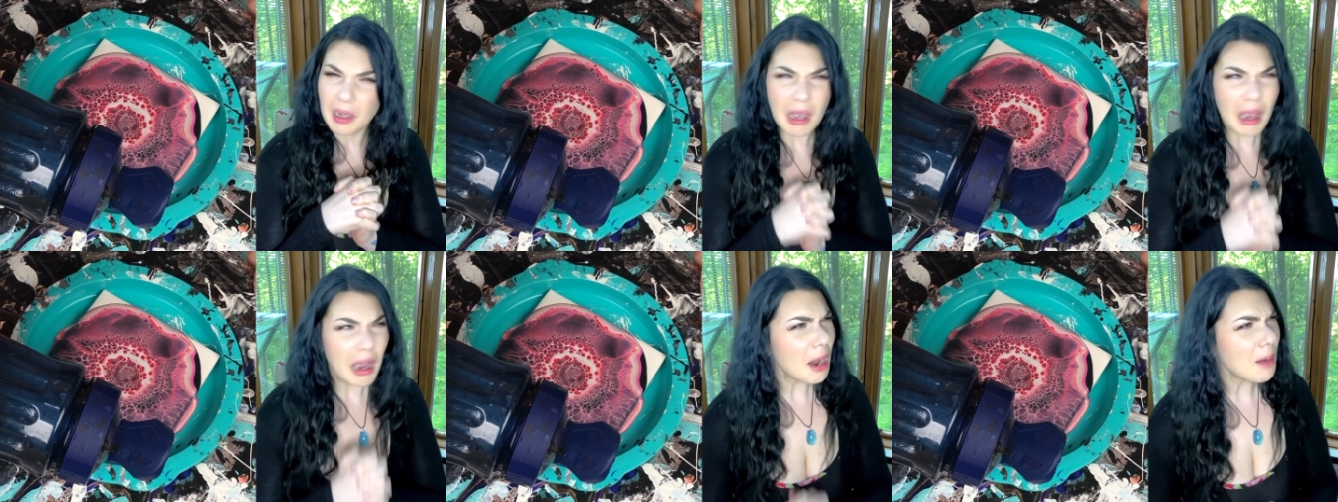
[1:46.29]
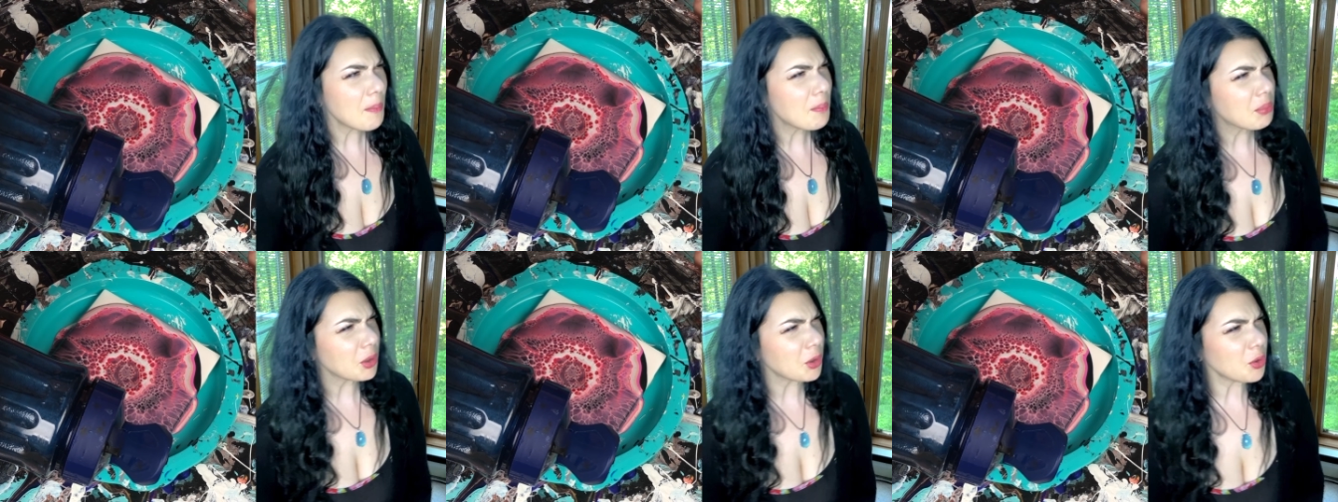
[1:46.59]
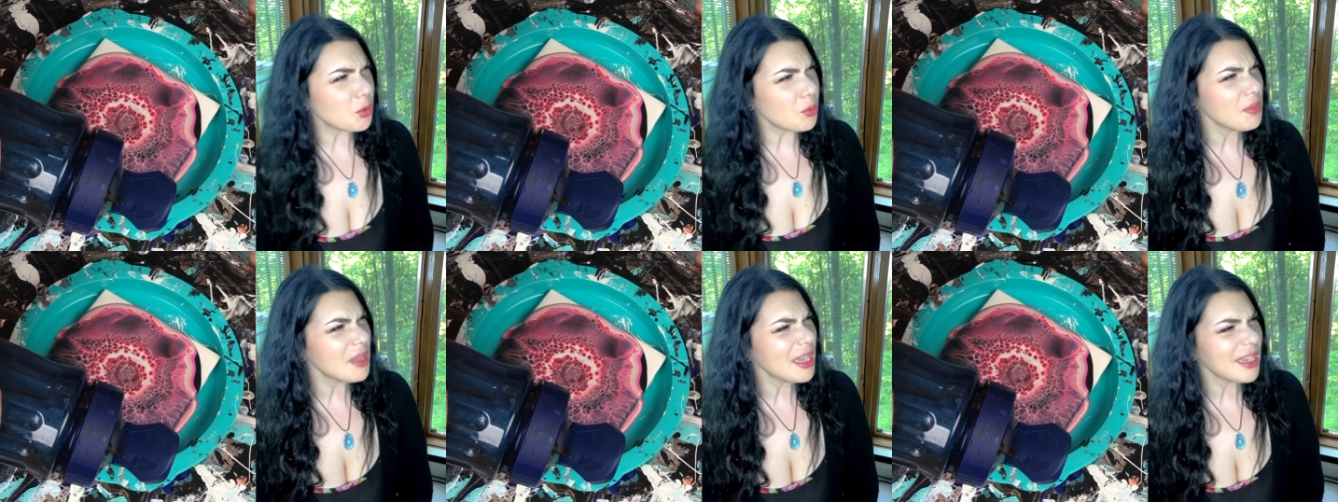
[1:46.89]
A
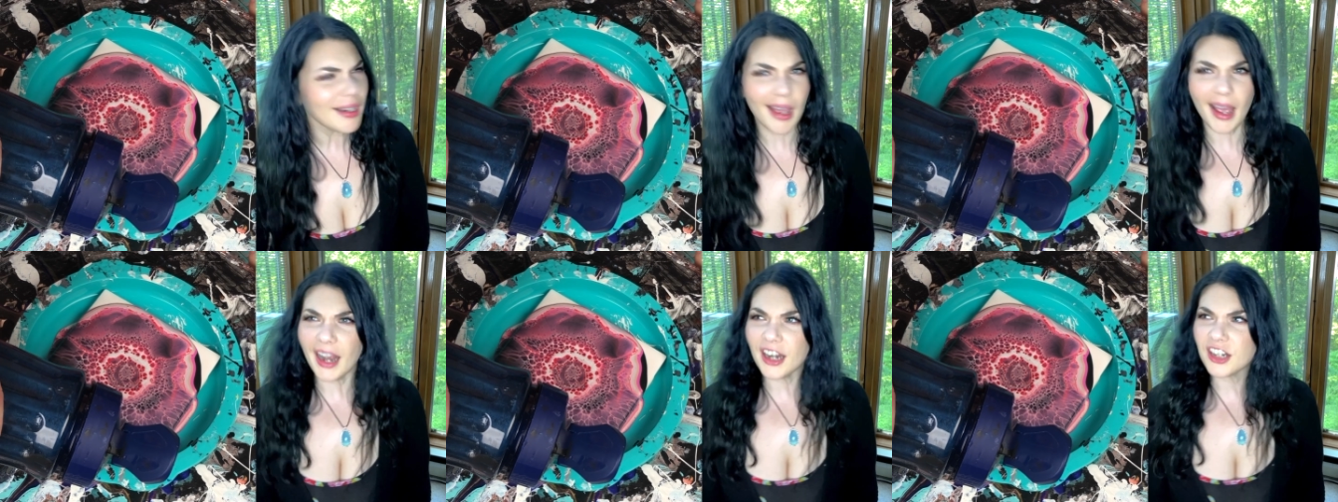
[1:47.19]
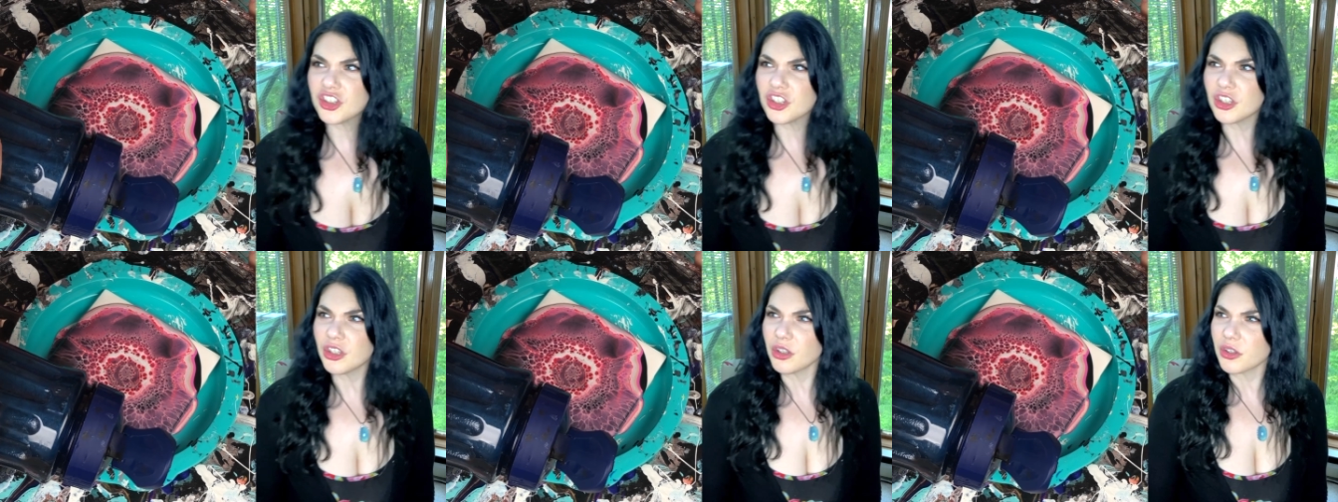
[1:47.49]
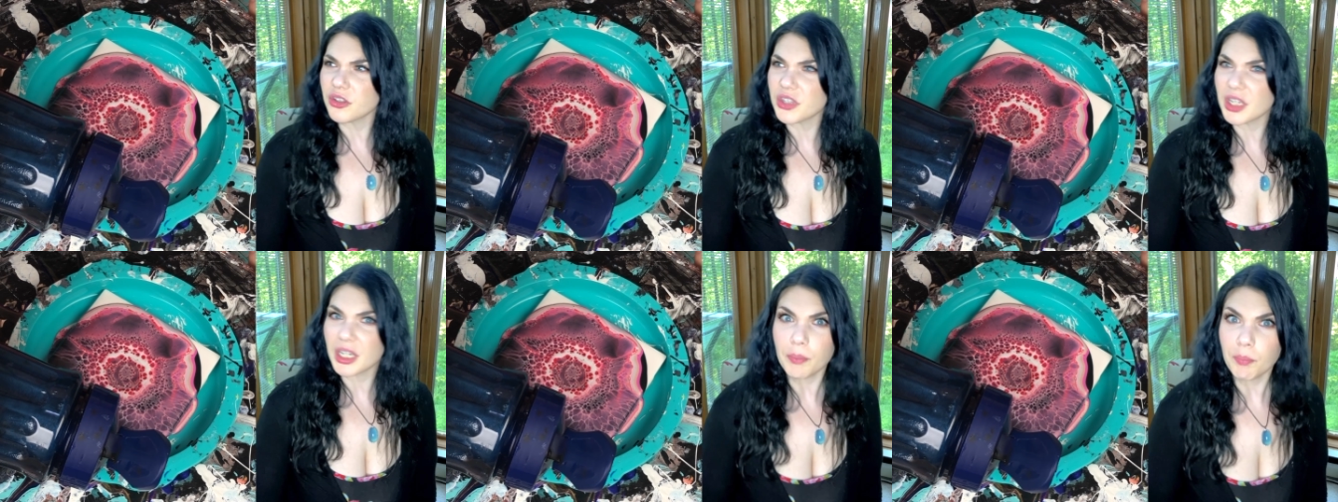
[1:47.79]
bloom that actually looks
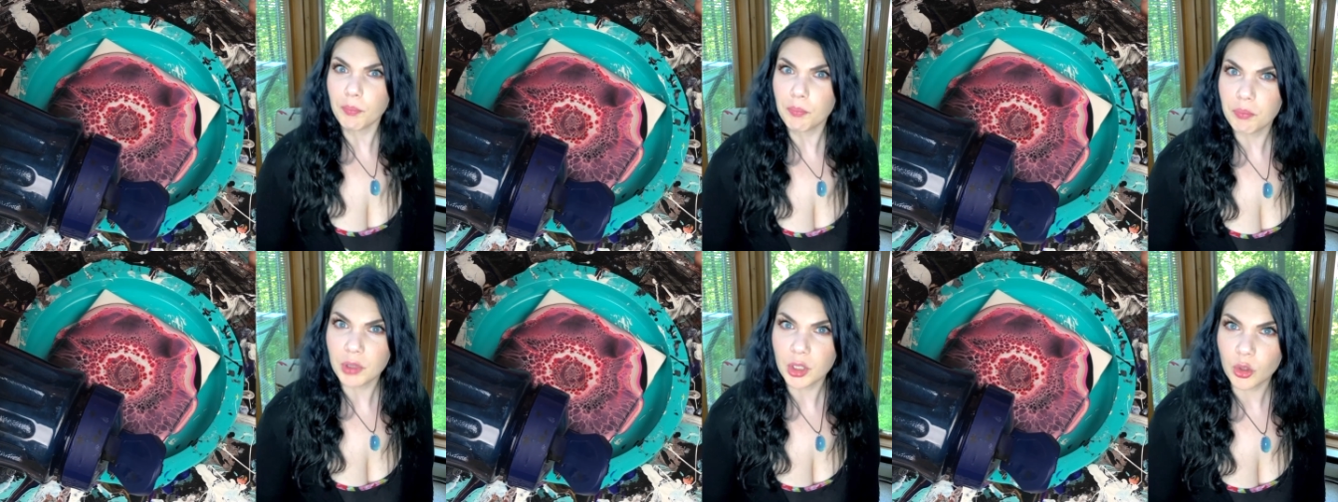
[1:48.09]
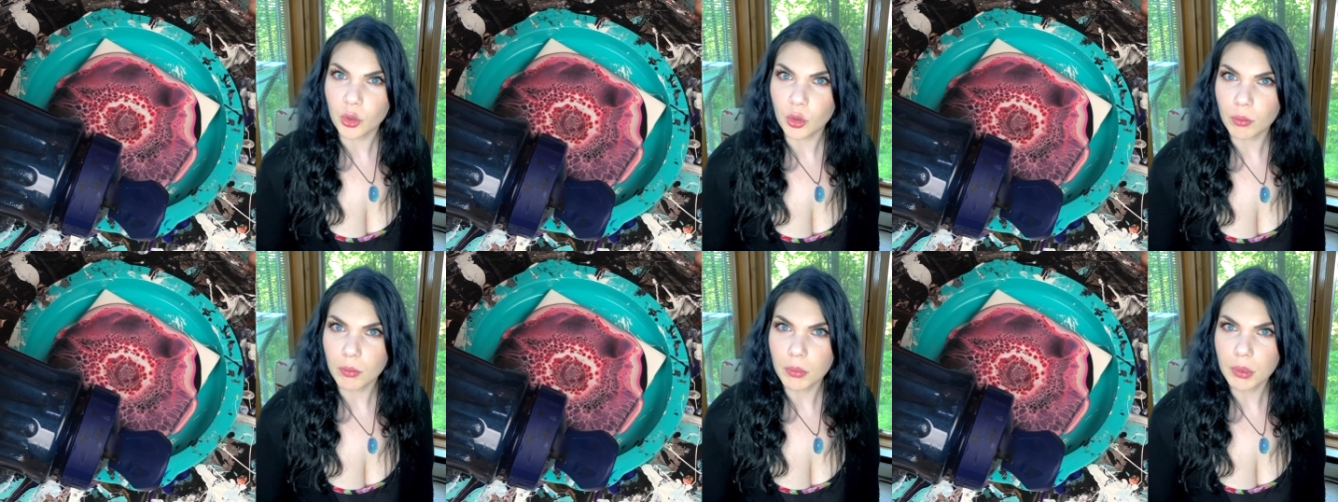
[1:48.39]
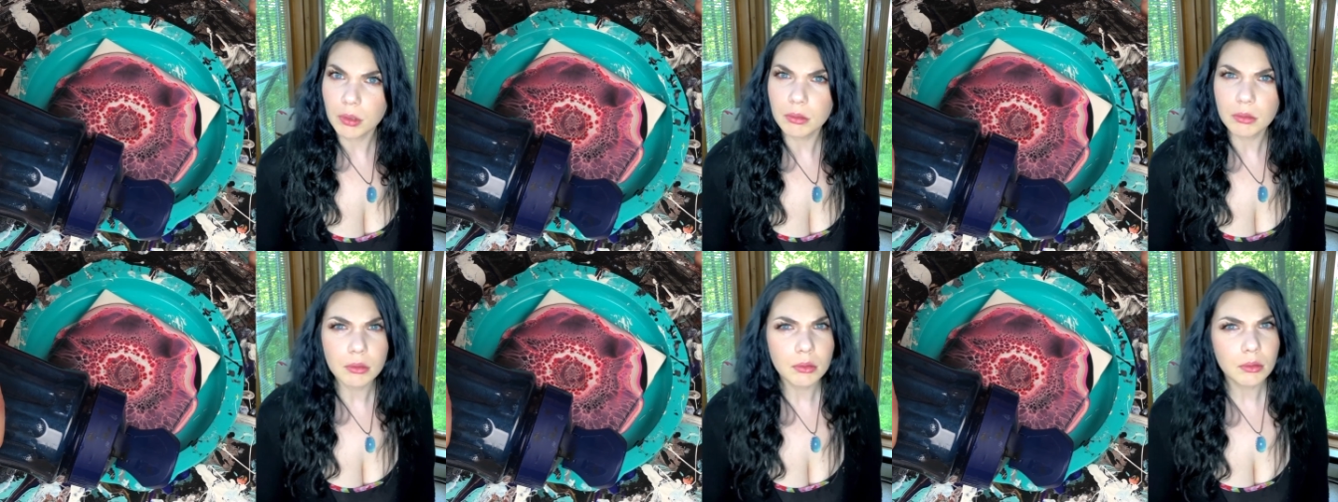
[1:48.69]
like a bloom.
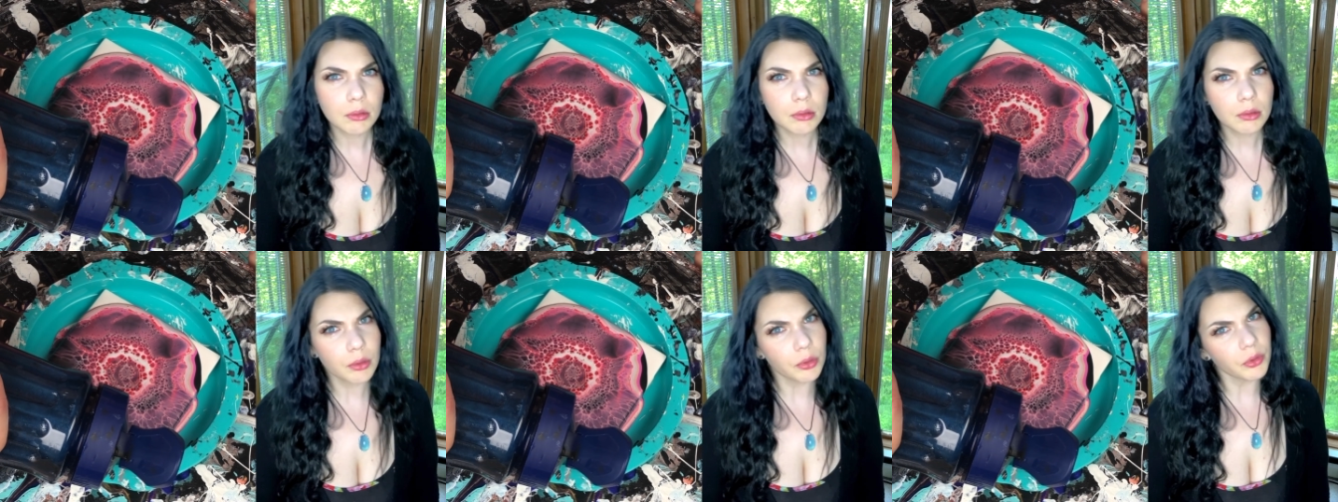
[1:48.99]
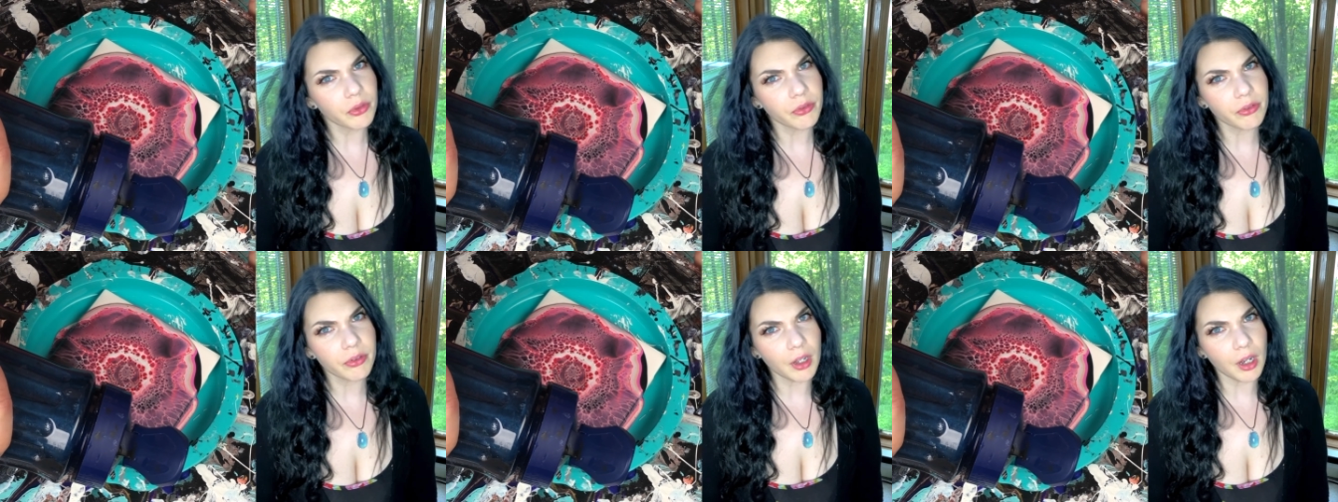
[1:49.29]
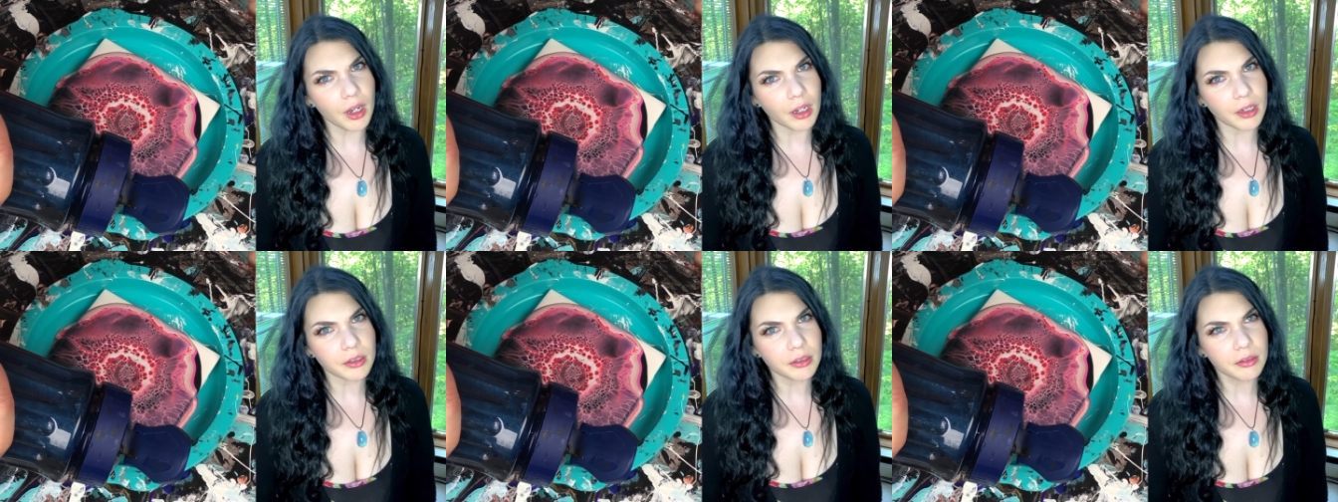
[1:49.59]
Who'd have
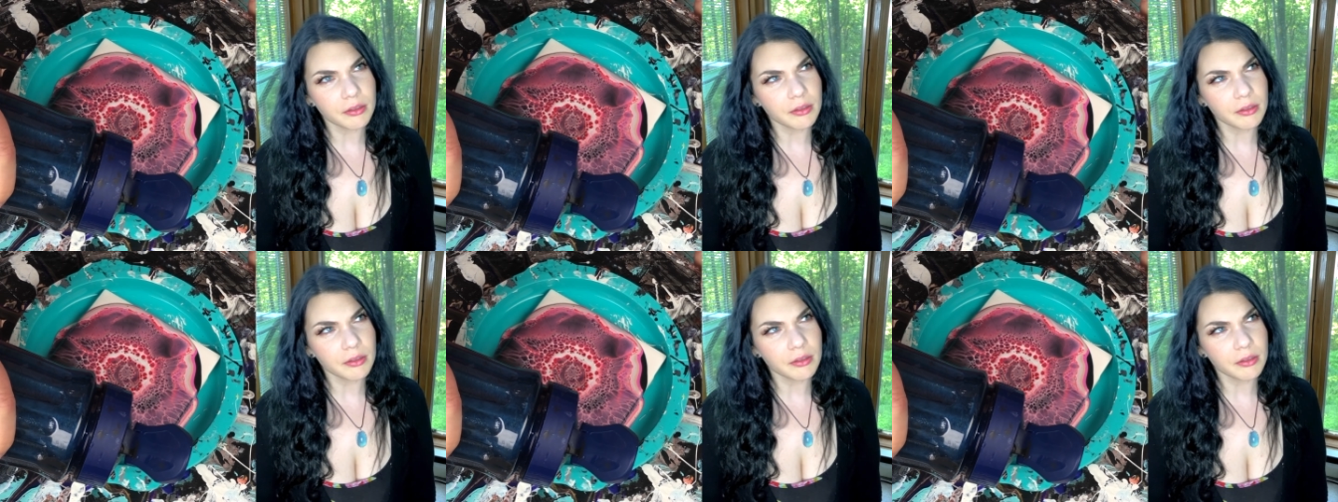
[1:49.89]
thought?